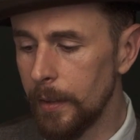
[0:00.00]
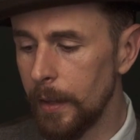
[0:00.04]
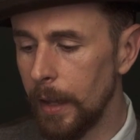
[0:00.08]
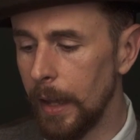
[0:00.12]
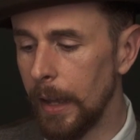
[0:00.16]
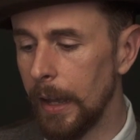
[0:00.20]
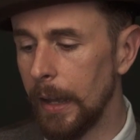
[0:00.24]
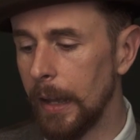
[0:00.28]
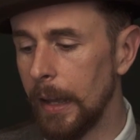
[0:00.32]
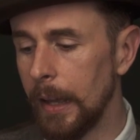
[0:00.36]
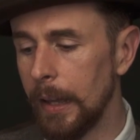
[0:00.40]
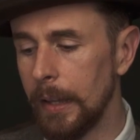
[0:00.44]

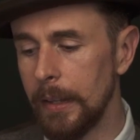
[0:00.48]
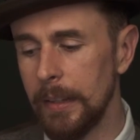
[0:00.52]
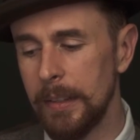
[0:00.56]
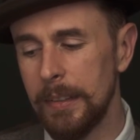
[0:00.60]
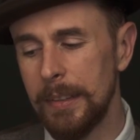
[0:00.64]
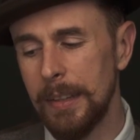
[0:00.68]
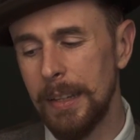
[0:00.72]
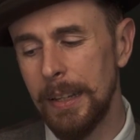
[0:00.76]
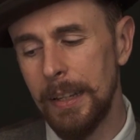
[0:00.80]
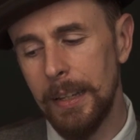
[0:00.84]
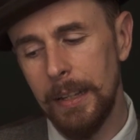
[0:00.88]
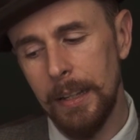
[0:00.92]

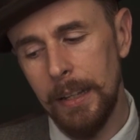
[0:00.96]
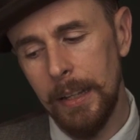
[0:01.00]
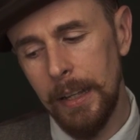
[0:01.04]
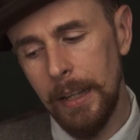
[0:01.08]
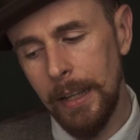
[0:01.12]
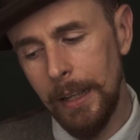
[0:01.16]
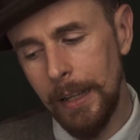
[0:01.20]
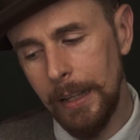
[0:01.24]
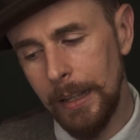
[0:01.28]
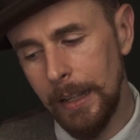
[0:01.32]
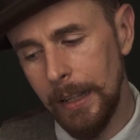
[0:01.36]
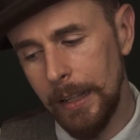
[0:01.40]
And
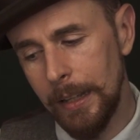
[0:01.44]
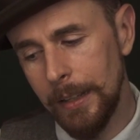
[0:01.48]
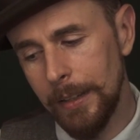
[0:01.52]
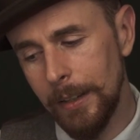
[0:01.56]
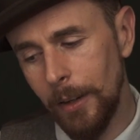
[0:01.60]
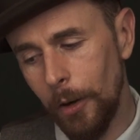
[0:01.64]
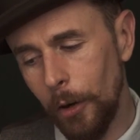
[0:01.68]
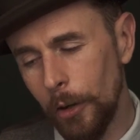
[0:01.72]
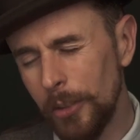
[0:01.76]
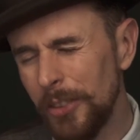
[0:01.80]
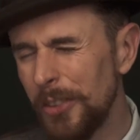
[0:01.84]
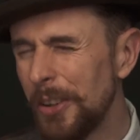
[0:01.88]

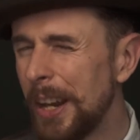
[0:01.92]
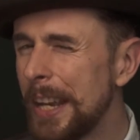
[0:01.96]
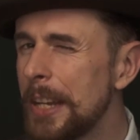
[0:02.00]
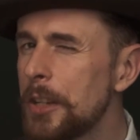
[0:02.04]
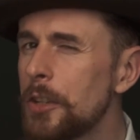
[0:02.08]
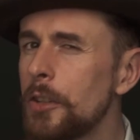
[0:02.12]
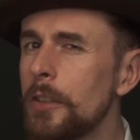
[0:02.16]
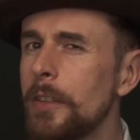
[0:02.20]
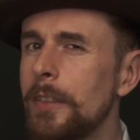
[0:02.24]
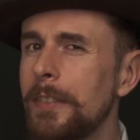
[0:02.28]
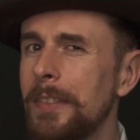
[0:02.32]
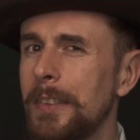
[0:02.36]

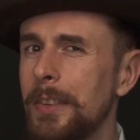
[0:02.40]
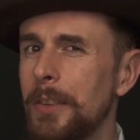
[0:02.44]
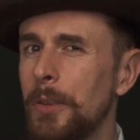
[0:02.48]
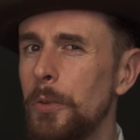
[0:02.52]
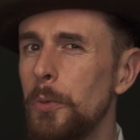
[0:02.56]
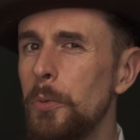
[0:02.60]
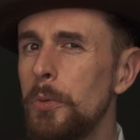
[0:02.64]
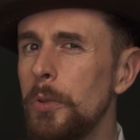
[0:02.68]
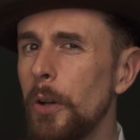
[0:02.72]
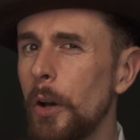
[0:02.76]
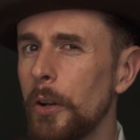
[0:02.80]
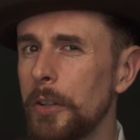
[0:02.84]
alterations
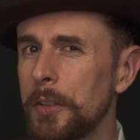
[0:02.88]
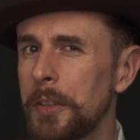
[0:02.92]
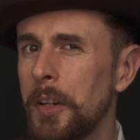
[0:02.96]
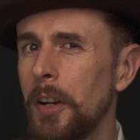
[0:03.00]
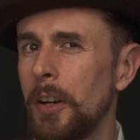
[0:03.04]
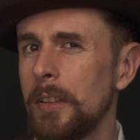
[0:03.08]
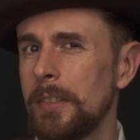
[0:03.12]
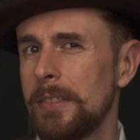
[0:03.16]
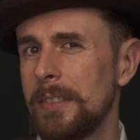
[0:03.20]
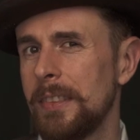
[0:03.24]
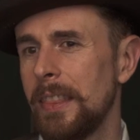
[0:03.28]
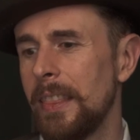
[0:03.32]
do not
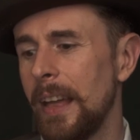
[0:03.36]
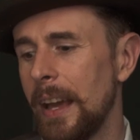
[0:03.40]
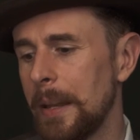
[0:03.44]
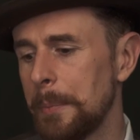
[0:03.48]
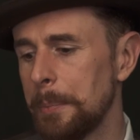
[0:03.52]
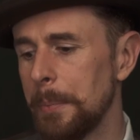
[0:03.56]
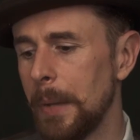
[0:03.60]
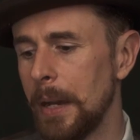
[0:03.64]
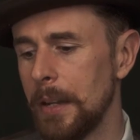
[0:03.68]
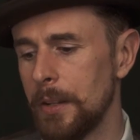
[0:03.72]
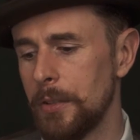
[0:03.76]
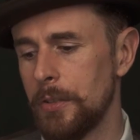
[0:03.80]
cost that
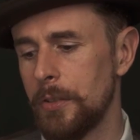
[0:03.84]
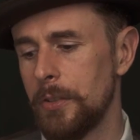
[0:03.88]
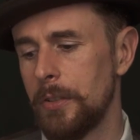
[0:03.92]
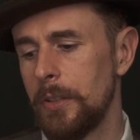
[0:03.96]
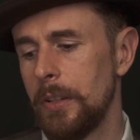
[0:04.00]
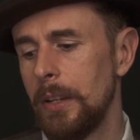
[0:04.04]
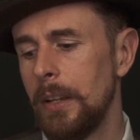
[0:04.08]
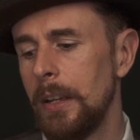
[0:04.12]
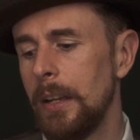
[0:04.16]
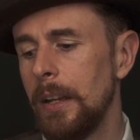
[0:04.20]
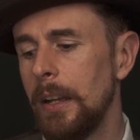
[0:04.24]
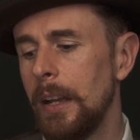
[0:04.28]
much,
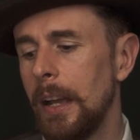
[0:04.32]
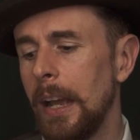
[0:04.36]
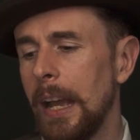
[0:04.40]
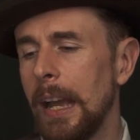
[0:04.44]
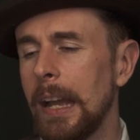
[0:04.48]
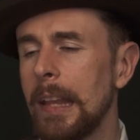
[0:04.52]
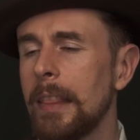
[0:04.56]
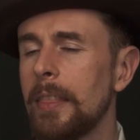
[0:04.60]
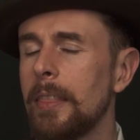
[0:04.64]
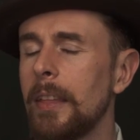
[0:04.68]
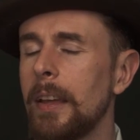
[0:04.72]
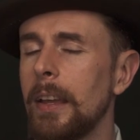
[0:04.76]

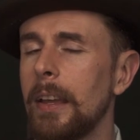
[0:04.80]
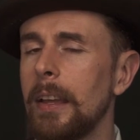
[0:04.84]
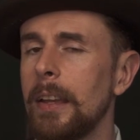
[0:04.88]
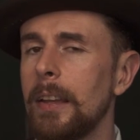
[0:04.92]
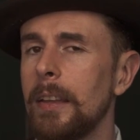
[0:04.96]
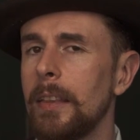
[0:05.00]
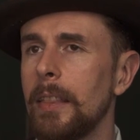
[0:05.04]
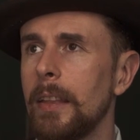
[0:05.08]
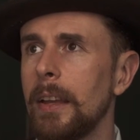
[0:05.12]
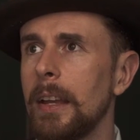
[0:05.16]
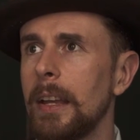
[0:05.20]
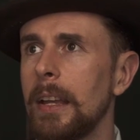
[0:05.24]
and
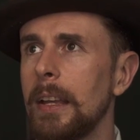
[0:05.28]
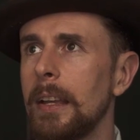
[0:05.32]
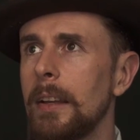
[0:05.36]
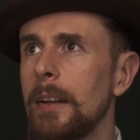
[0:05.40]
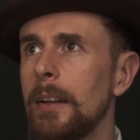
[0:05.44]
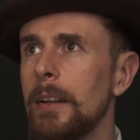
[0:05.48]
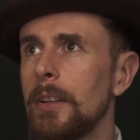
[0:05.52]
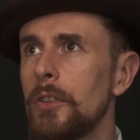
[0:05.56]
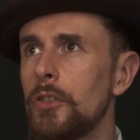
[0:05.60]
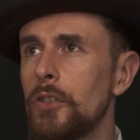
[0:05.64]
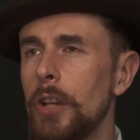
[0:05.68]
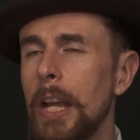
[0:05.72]
they
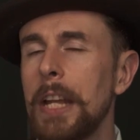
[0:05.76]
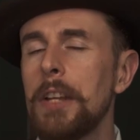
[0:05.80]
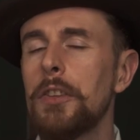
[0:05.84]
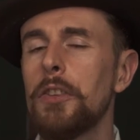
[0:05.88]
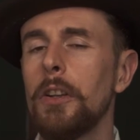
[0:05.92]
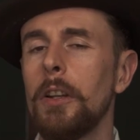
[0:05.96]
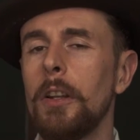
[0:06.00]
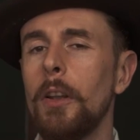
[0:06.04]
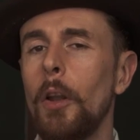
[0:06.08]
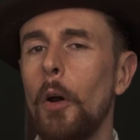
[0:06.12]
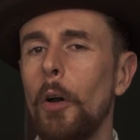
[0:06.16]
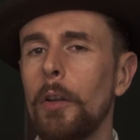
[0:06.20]
change
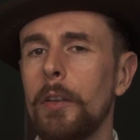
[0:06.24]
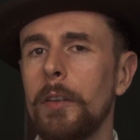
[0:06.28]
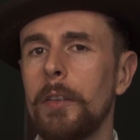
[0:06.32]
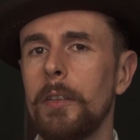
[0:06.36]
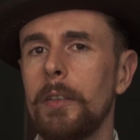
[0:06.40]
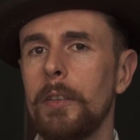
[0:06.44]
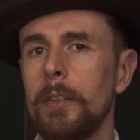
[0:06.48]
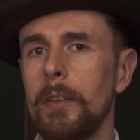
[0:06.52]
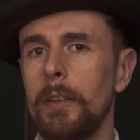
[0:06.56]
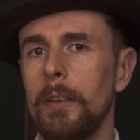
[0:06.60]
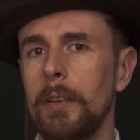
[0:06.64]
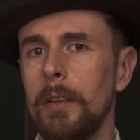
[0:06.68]
a
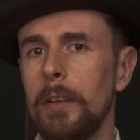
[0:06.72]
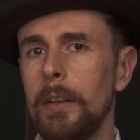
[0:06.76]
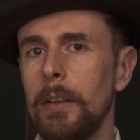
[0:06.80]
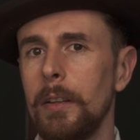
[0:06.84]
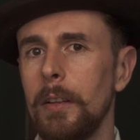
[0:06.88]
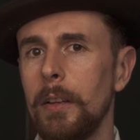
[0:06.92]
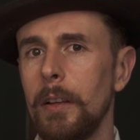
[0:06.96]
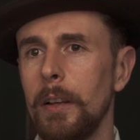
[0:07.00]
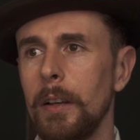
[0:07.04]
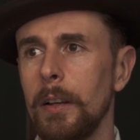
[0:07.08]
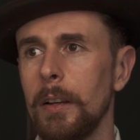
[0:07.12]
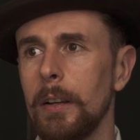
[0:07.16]
lot
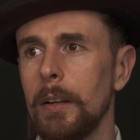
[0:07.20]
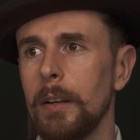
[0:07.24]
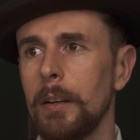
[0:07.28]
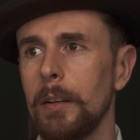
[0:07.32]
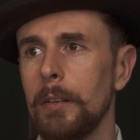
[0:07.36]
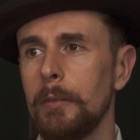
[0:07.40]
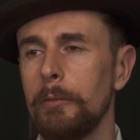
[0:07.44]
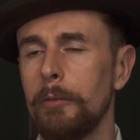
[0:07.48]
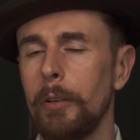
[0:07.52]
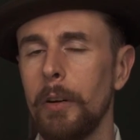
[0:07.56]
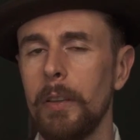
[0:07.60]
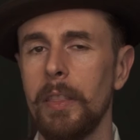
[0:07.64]

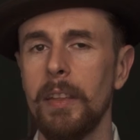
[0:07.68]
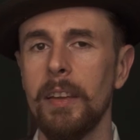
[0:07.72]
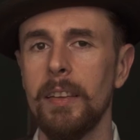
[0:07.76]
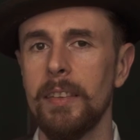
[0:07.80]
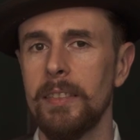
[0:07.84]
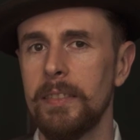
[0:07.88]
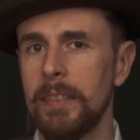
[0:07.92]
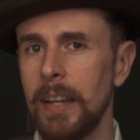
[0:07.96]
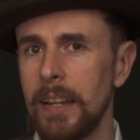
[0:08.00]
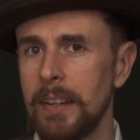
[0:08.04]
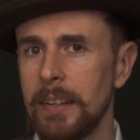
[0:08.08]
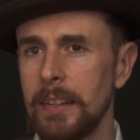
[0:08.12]
for the
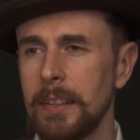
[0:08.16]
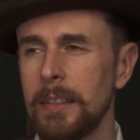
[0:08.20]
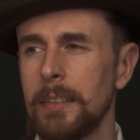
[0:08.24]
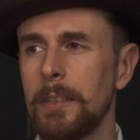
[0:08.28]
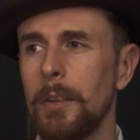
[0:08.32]
aesthetic.